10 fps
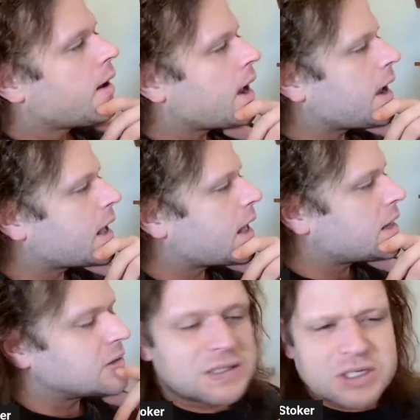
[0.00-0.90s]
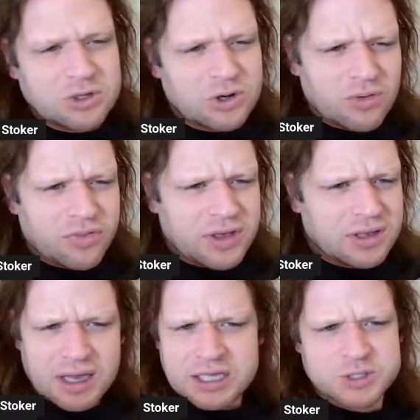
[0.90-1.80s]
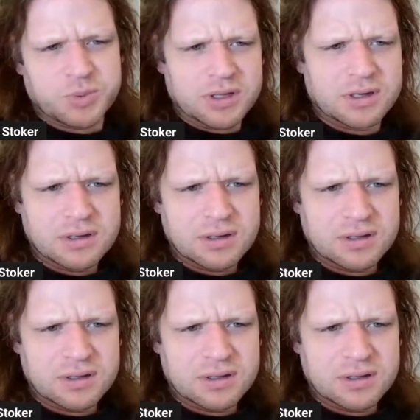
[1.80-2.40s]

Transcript: And you don't think Hezbollah,